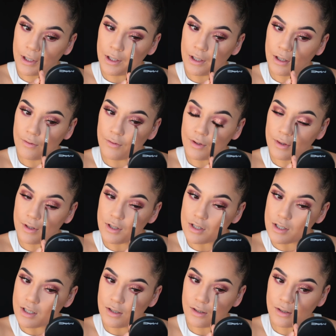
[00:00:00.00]
making everything
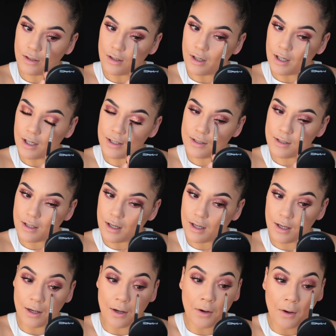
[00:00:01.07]
just look nice
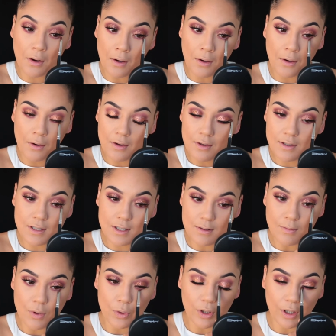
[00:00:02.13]
and
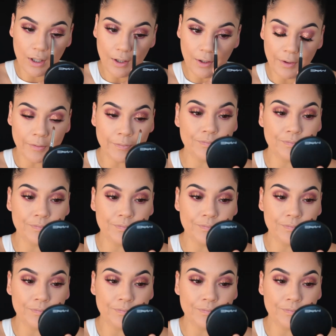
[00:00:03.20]
smoky.